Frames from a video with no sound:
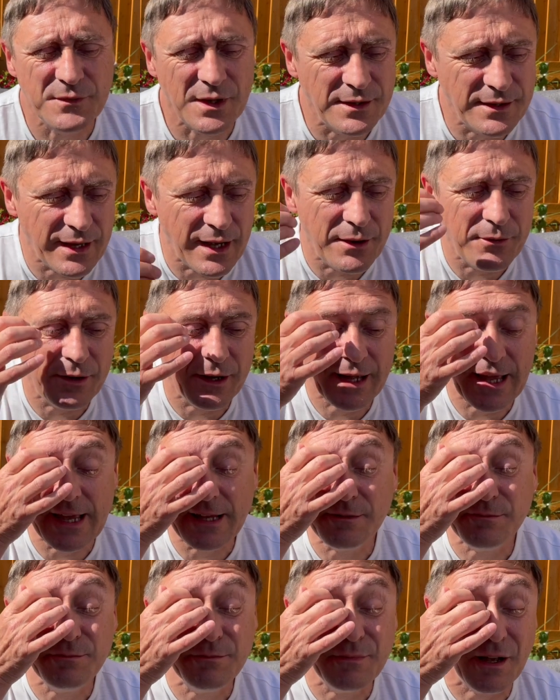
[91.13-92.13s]
Now,
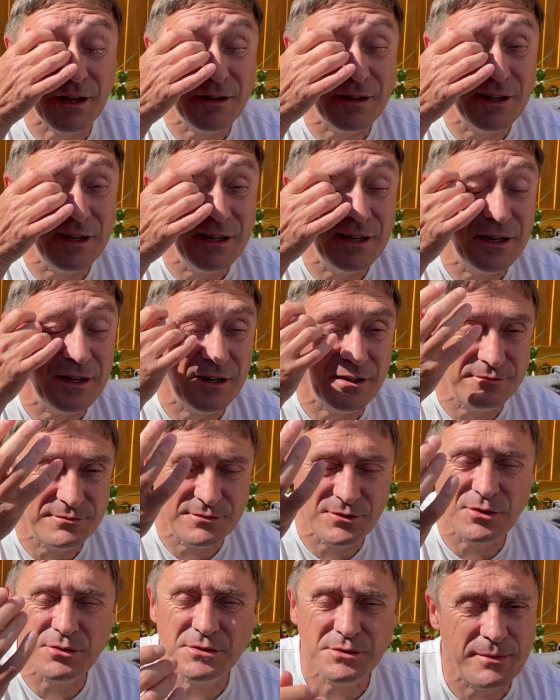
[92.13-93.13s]
again, uh, I've
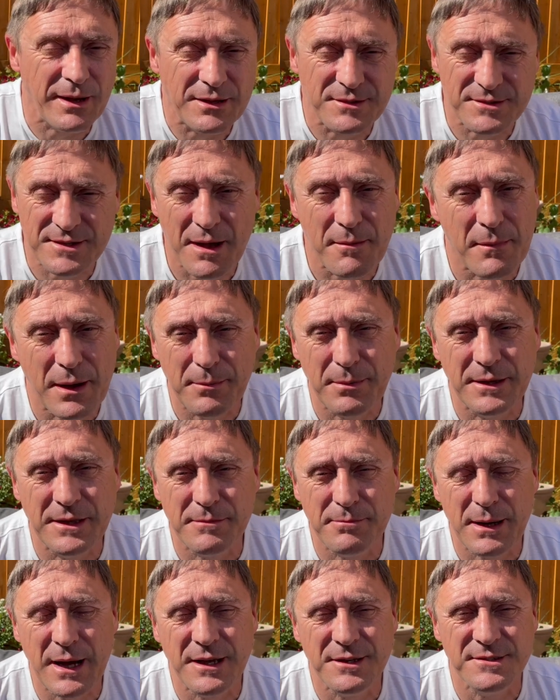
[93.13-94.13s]
talked about ZapMap in the
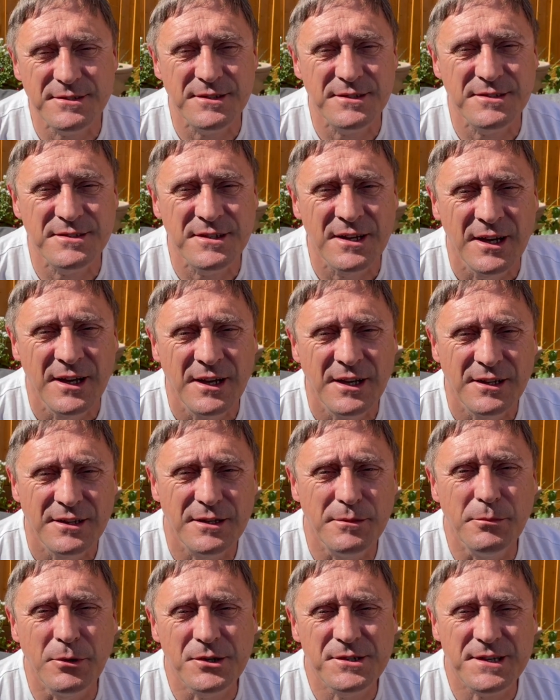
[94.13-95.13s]
past as the
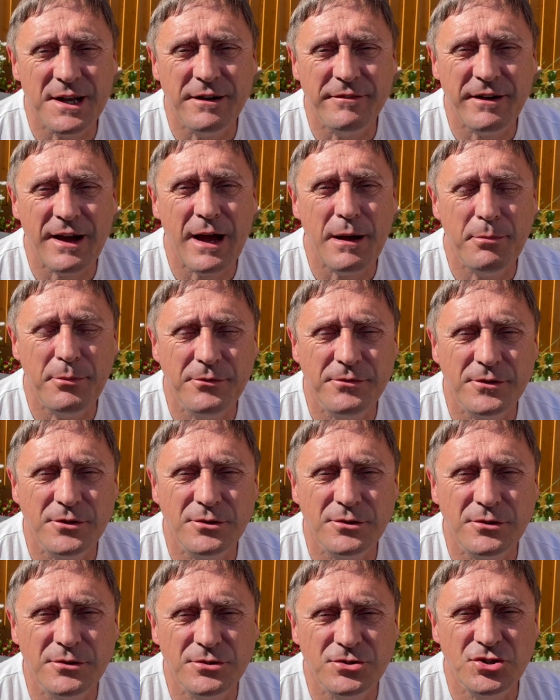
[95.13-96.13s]
must-have app
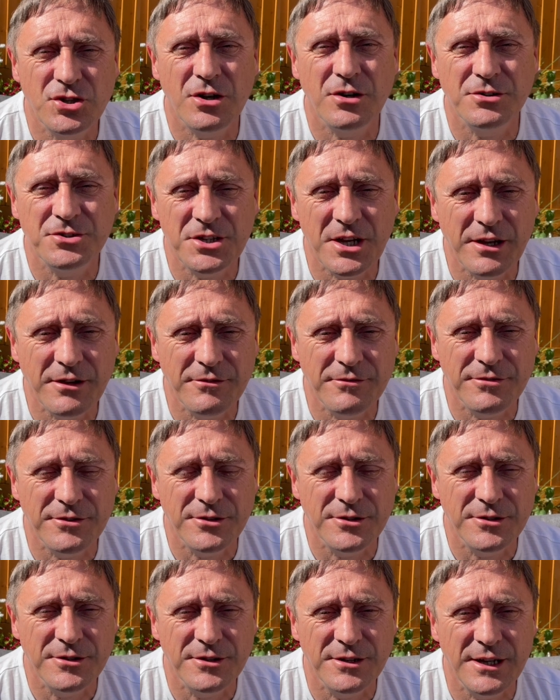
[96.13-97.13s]
for charging
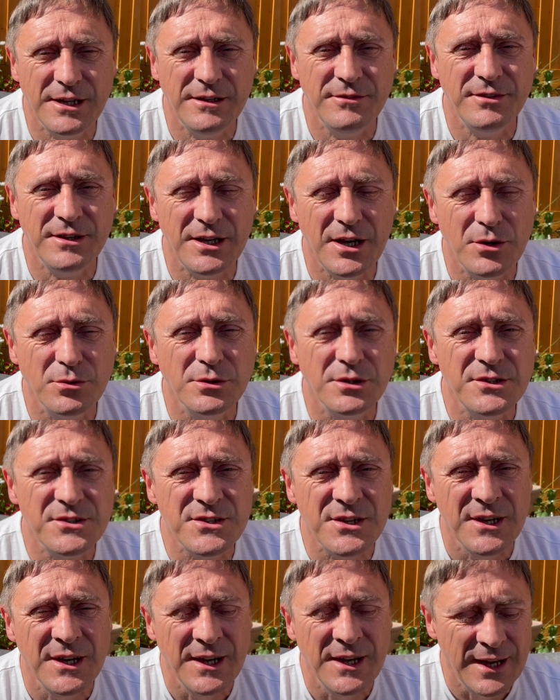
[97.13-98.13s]
for EV owners.
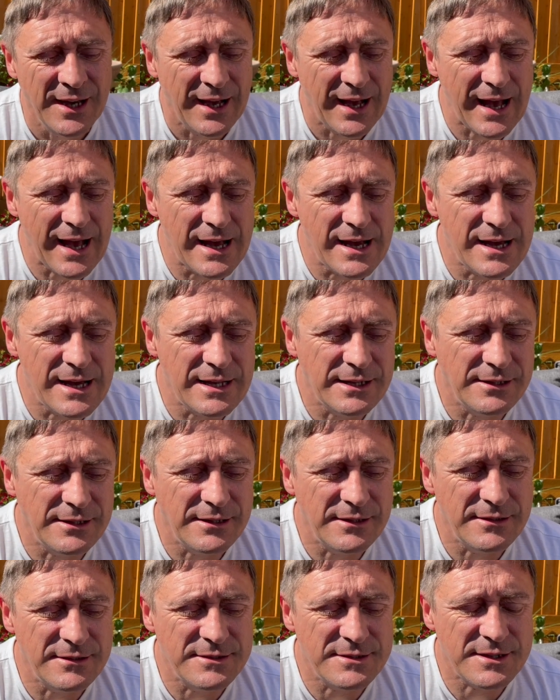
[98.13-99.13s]

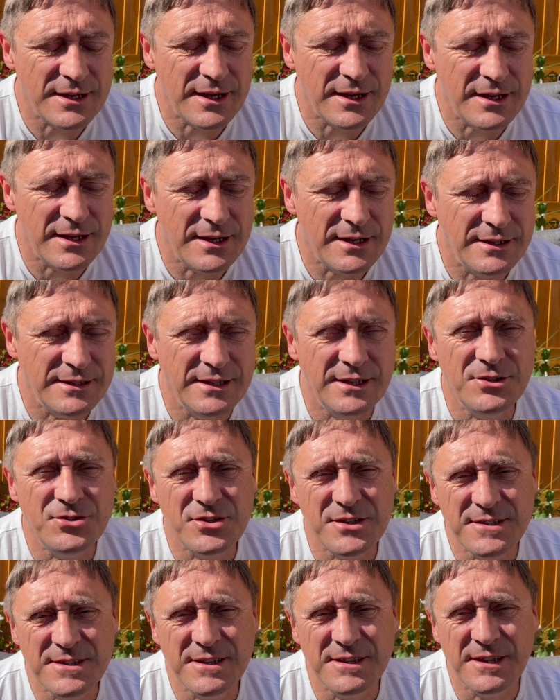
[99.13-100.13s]
And uh, the
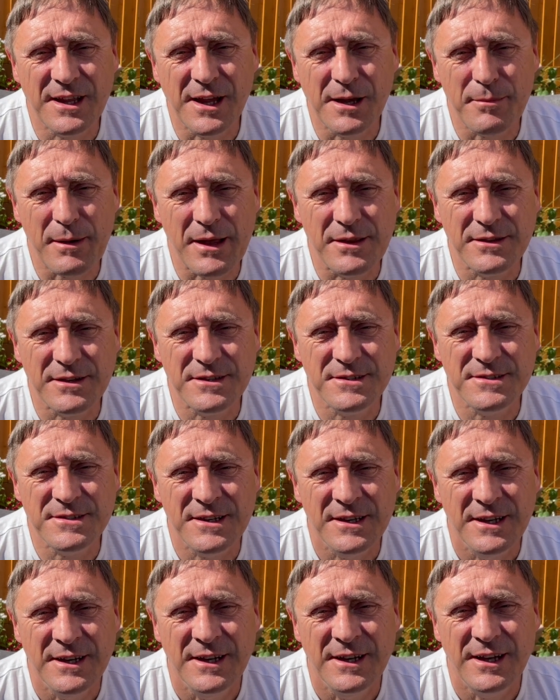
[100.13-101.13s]
interesting thing about this
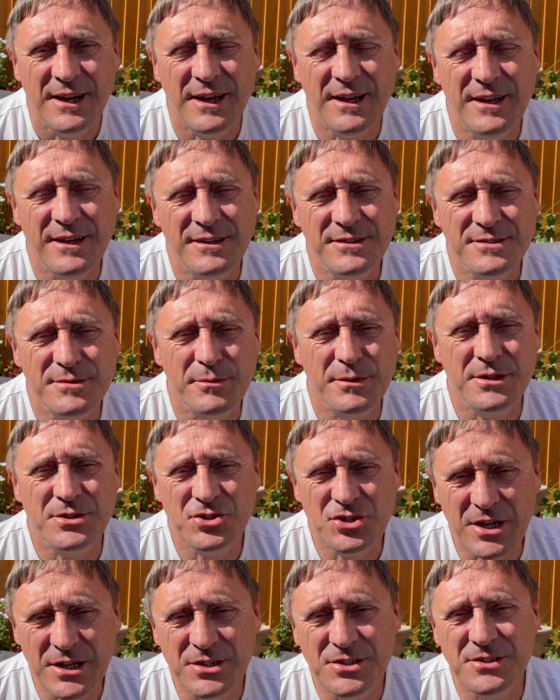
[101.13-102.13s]
is some of the
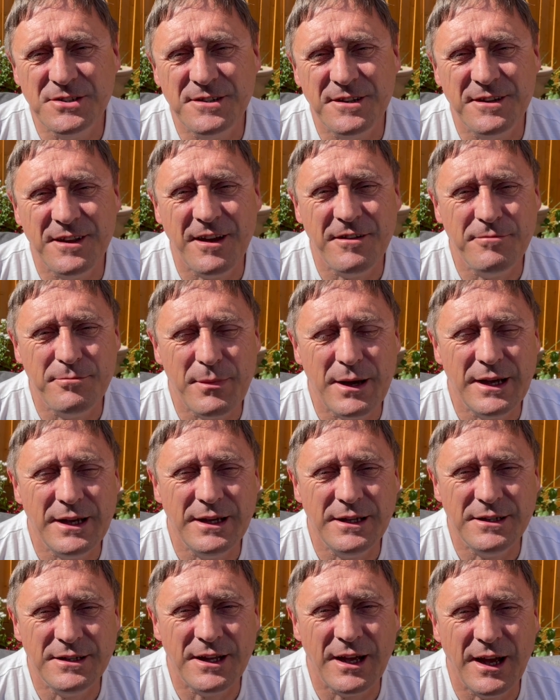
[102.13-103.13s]
changes that they've
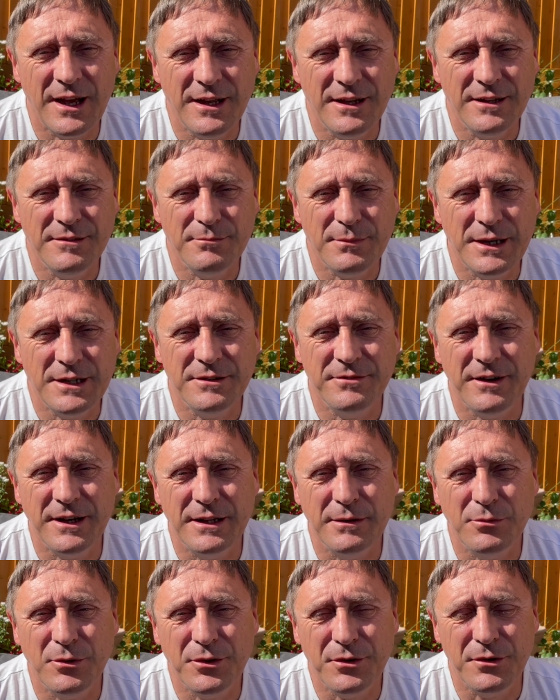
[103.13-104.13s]
made and made
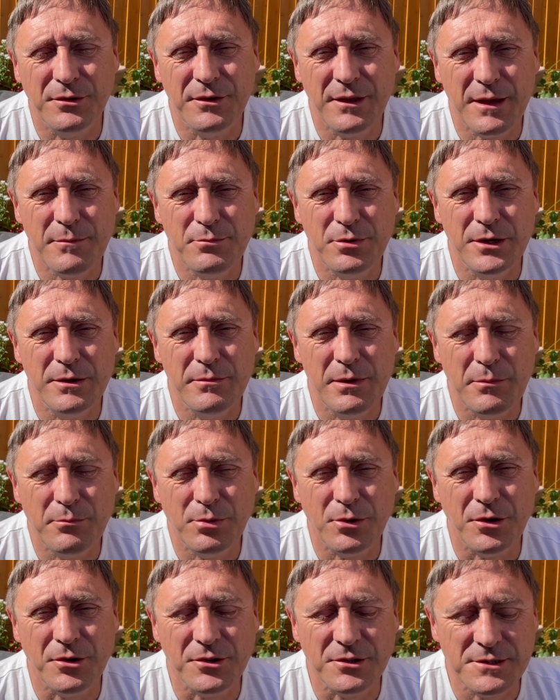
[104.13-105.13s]
available through their premium
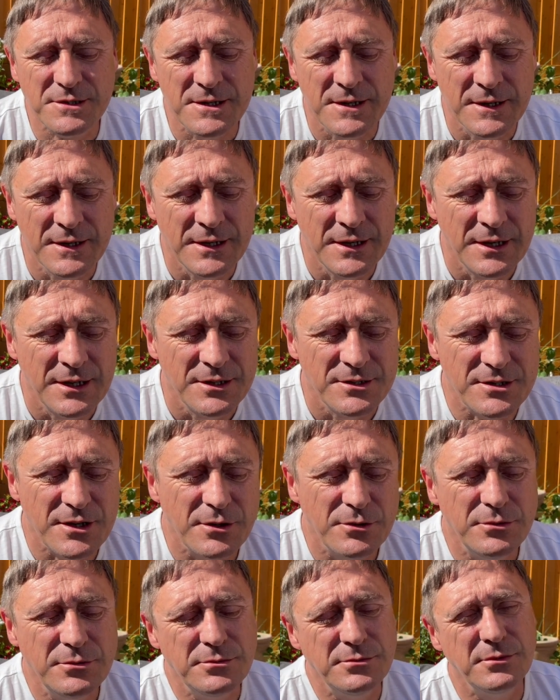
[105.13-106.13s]
product.
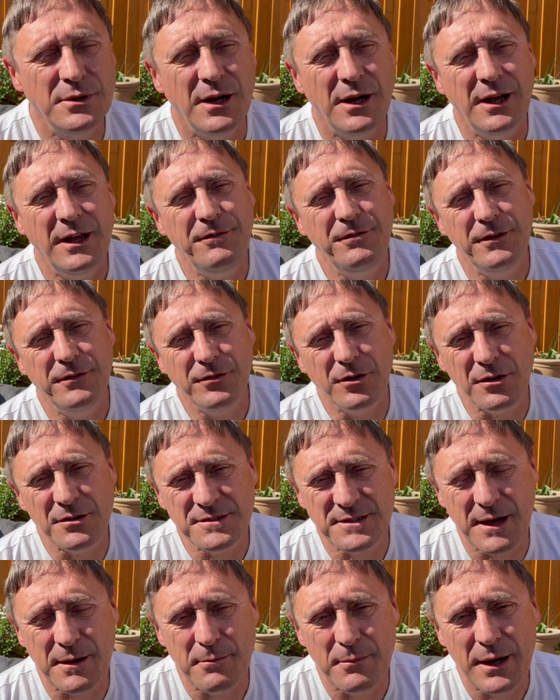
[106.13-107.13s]
So if you've got
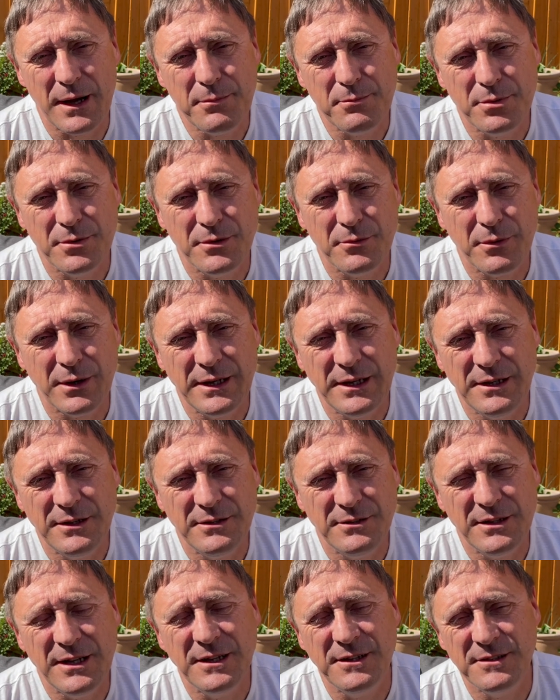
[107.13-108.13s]
Zap Map, the way you
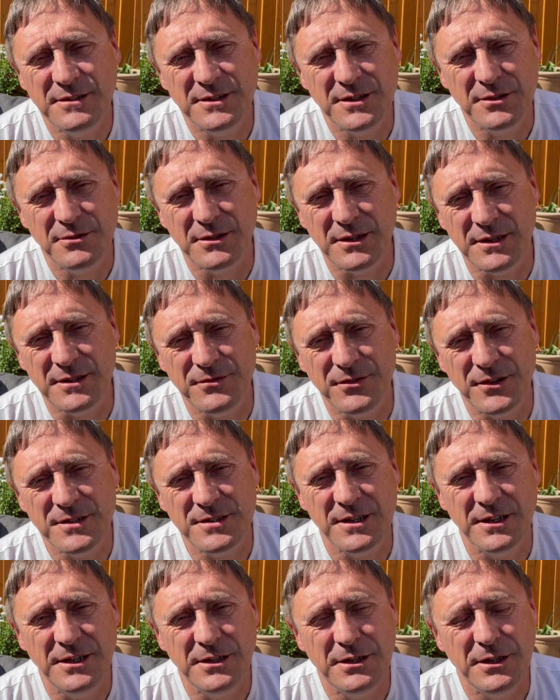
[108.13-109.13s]
need to do this,
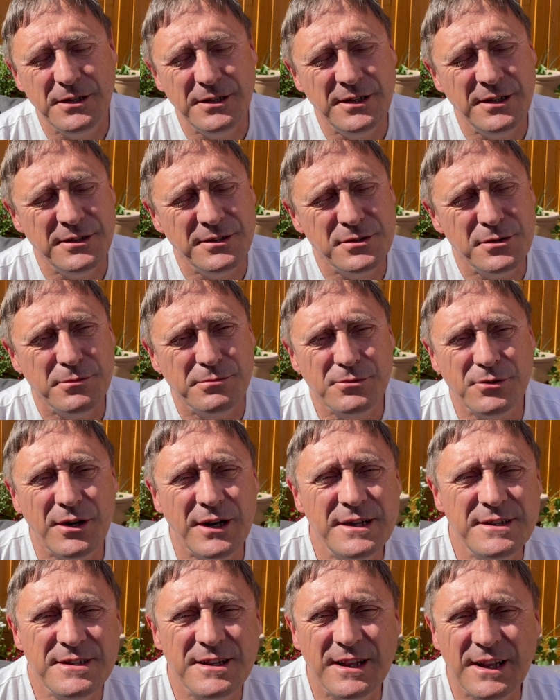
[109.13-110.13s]
firstly, you need to
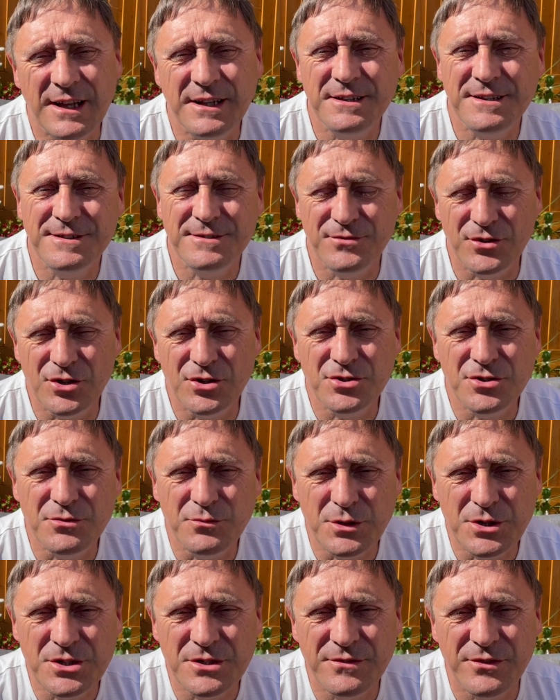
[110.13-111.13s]
upgrade to the latest version,
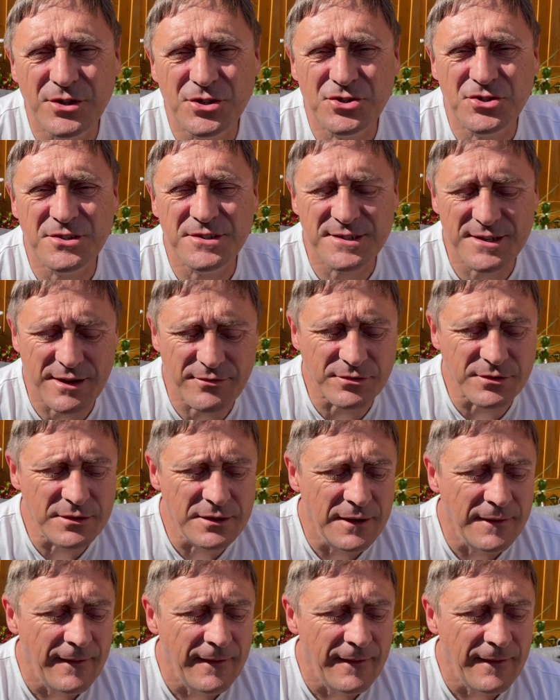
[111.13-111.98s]
which is version 7.